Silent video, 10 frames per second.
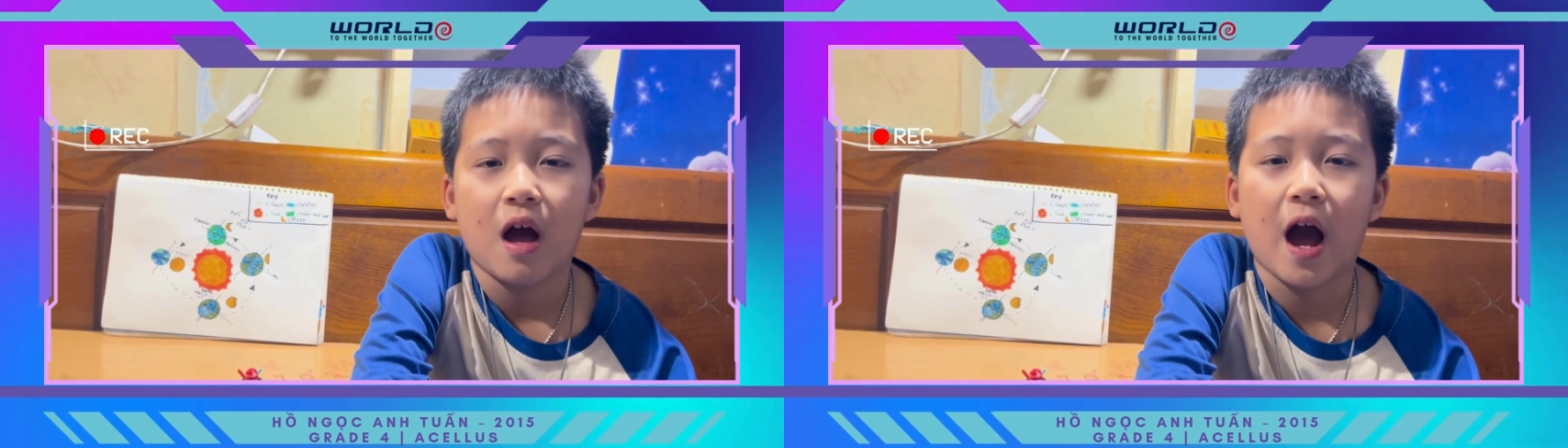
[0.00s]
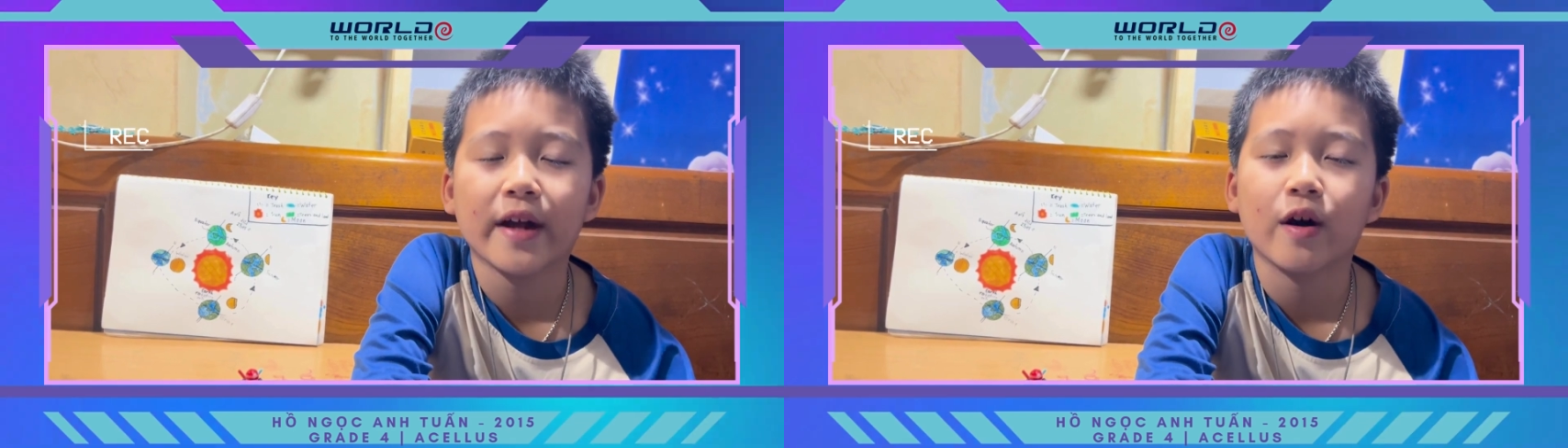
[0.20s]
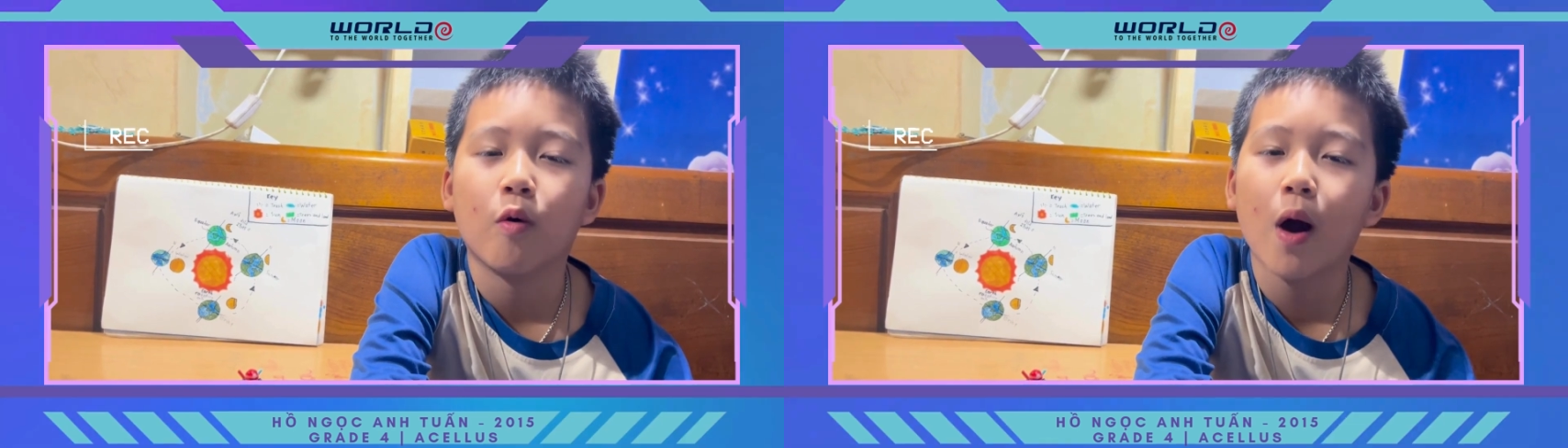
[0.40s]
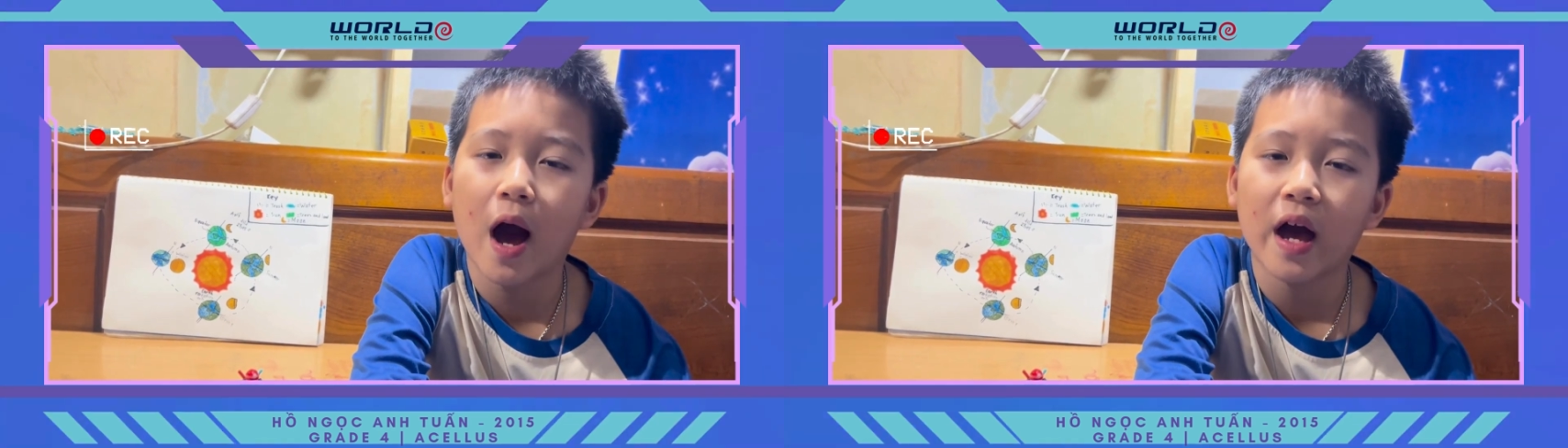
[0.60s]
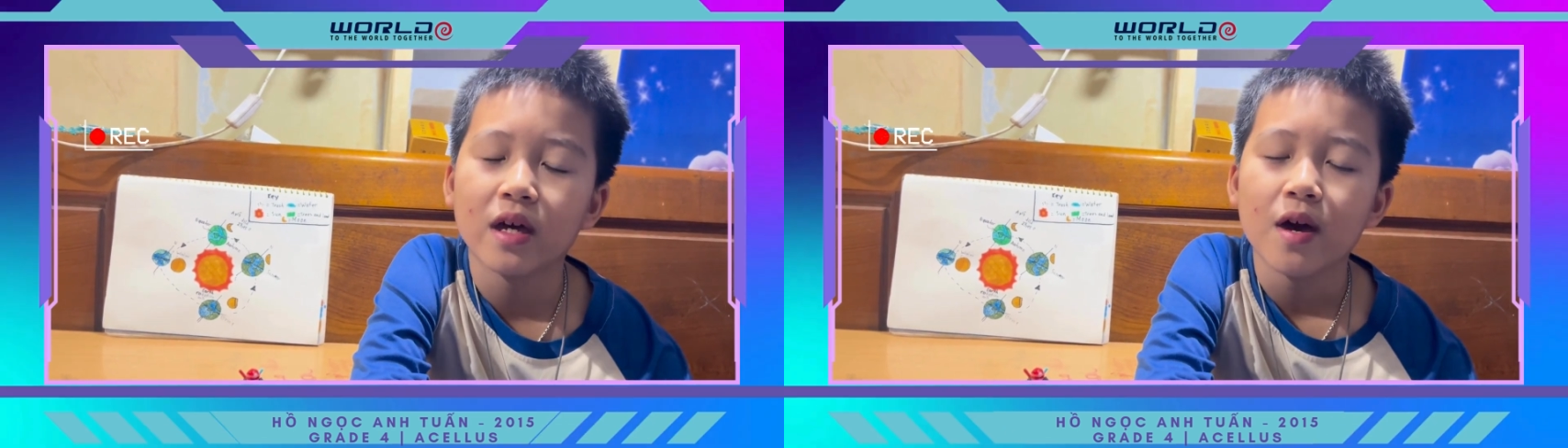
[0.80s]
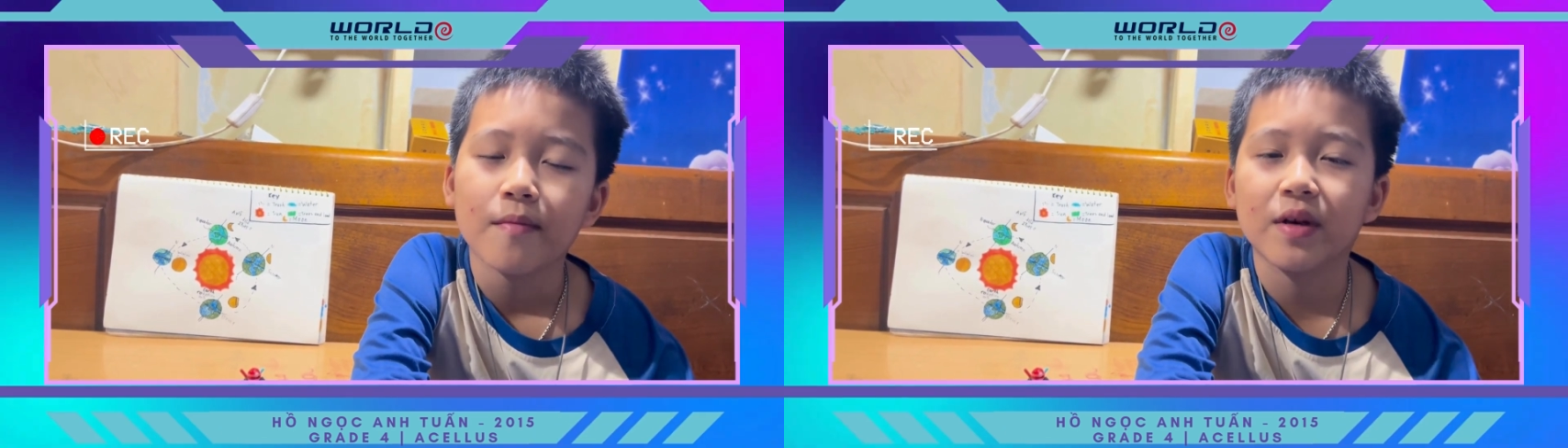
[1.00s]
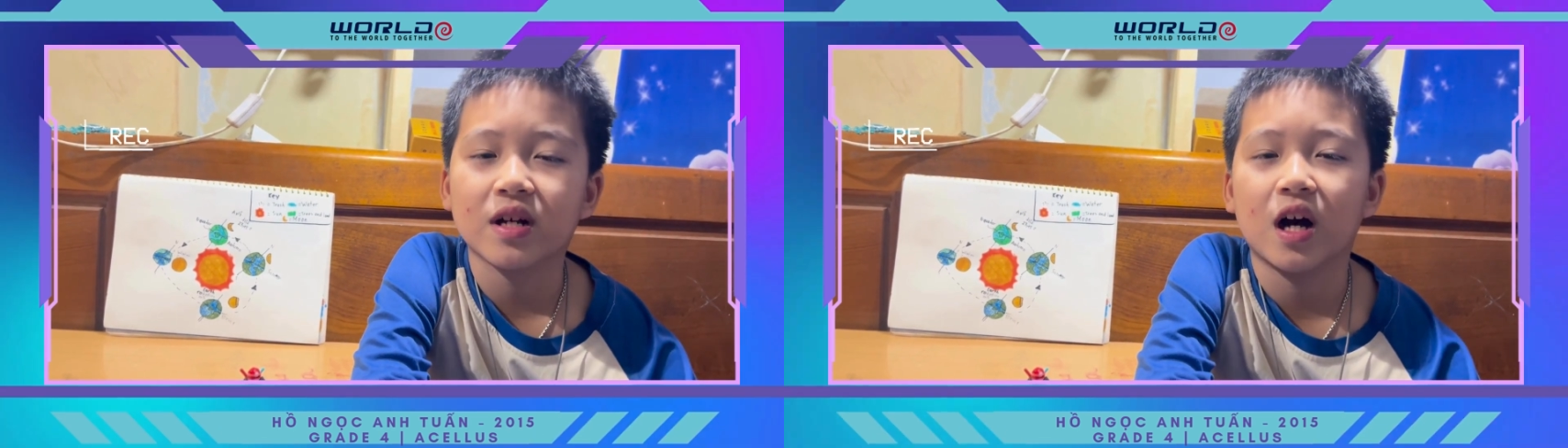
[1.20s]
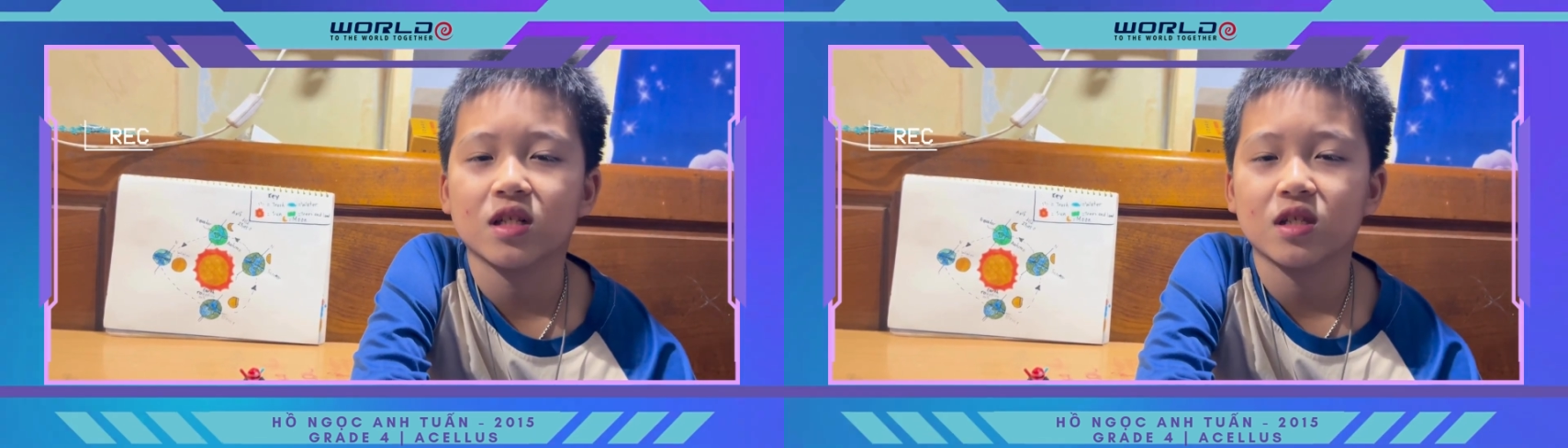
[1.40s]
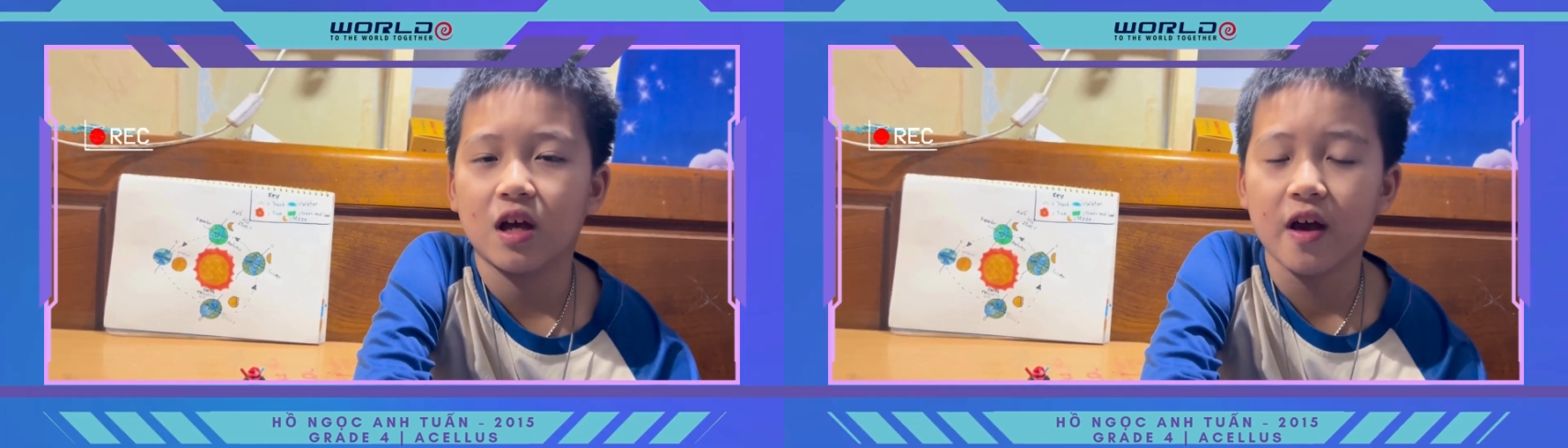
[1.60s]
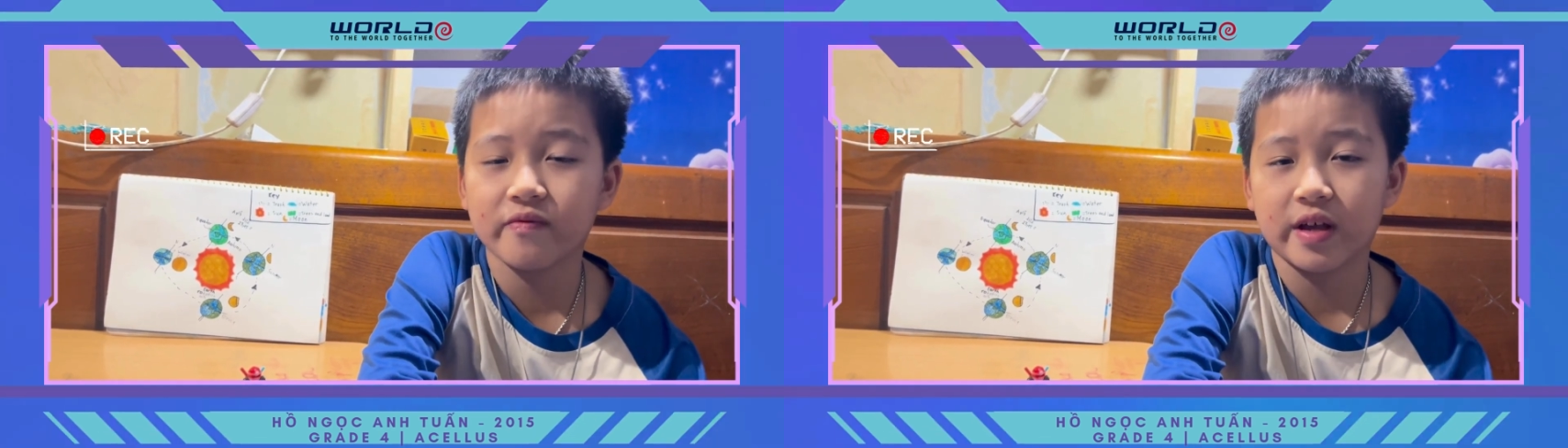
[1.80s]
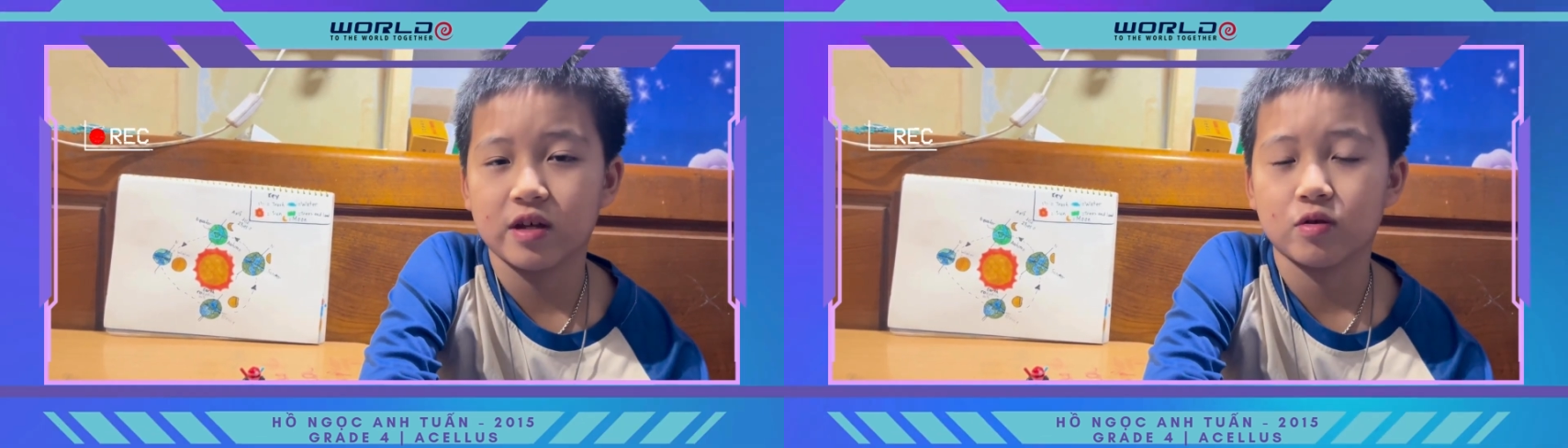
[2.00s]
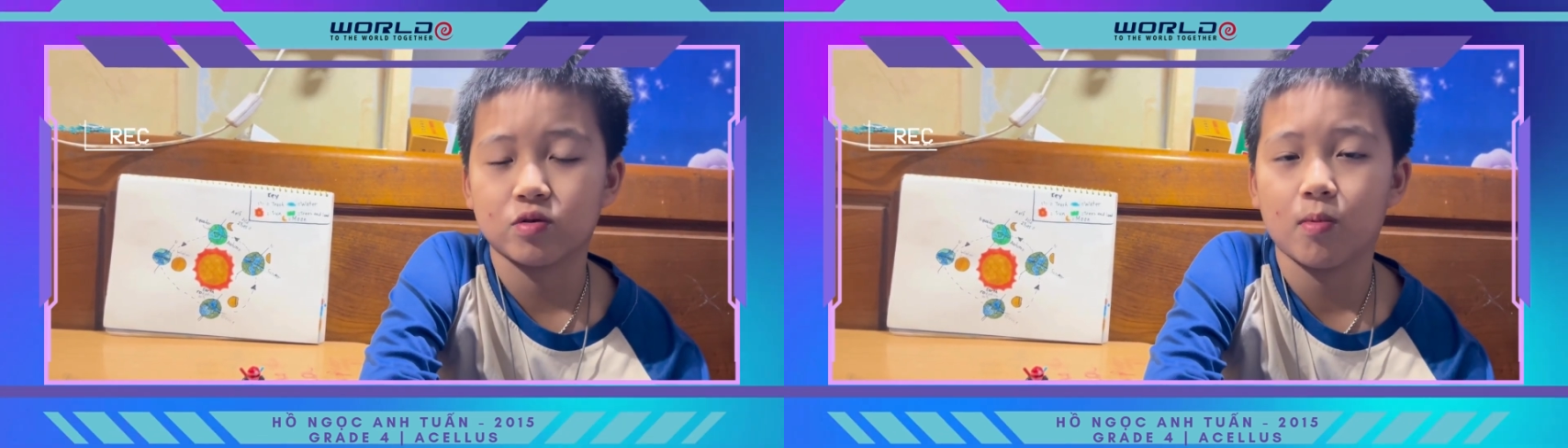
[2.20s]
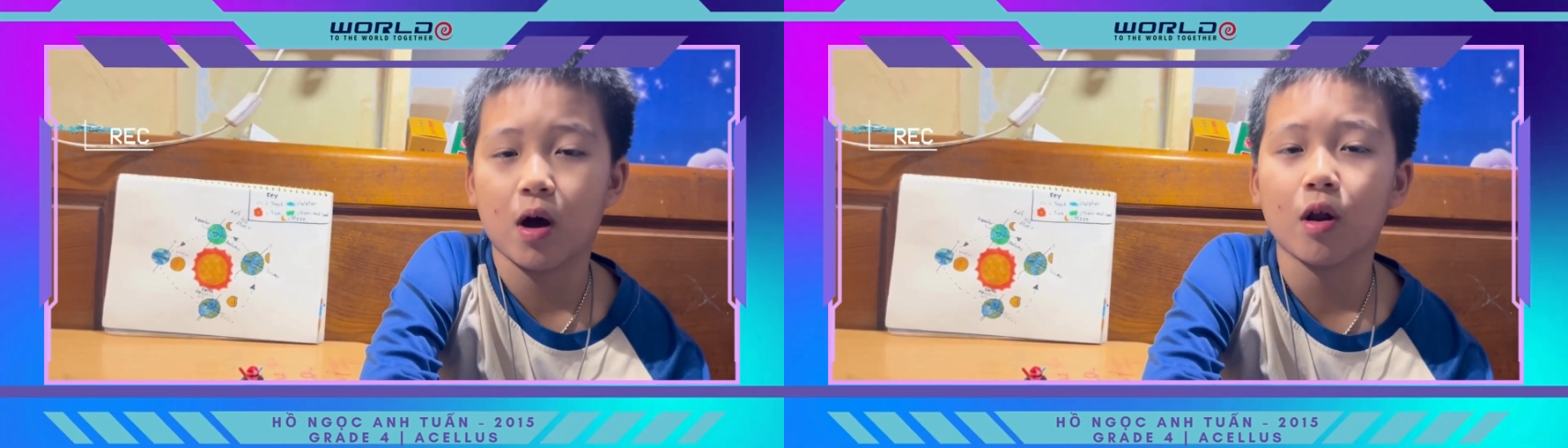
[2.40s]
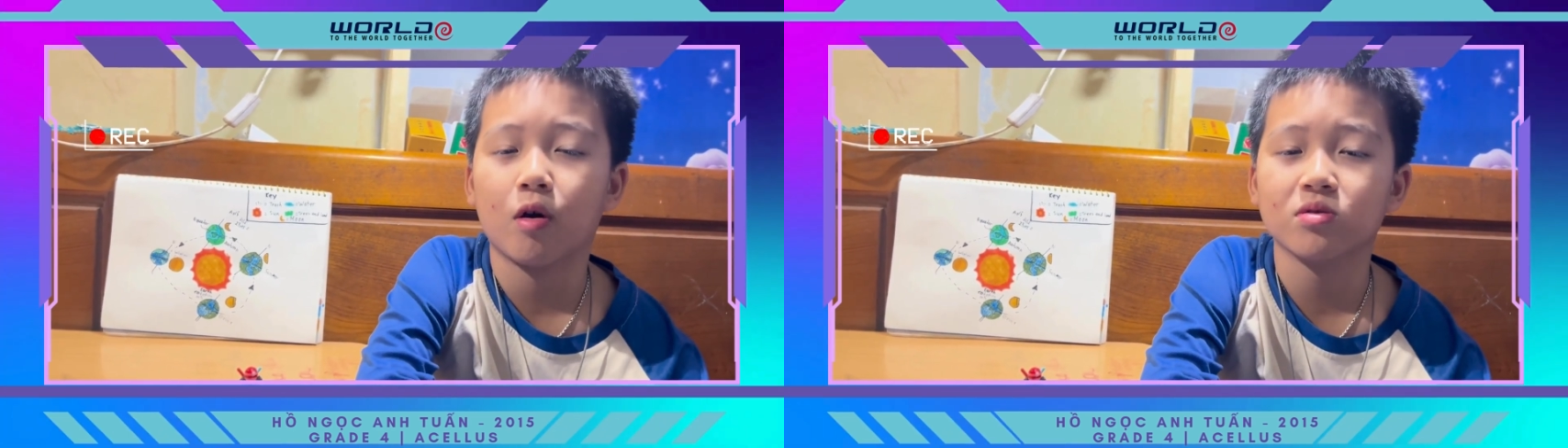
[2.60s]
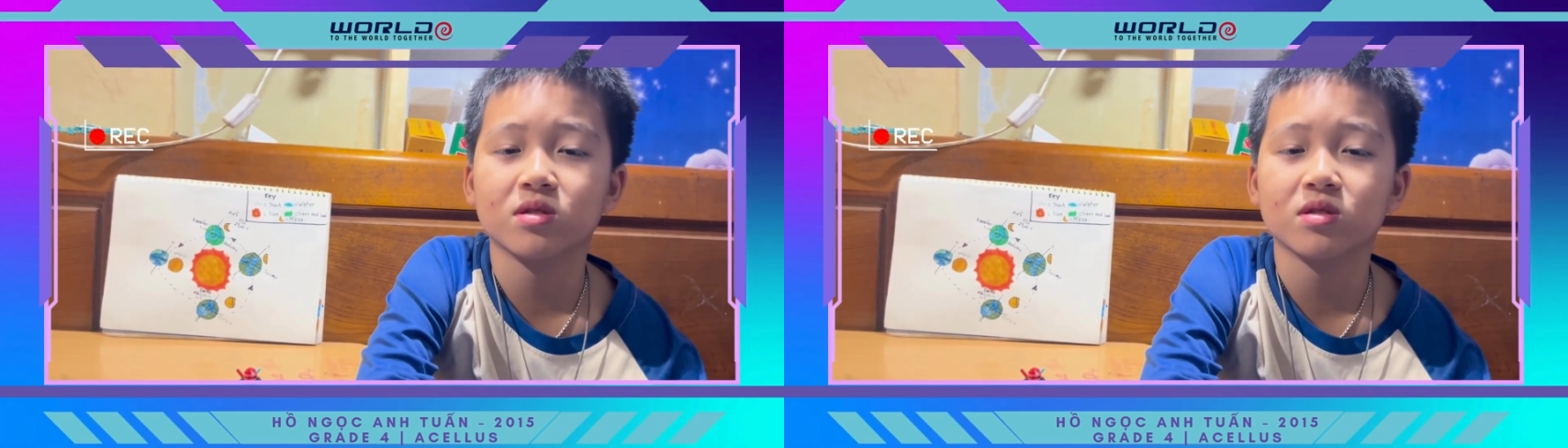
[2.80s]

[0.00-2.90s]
I know why. Because if they use models,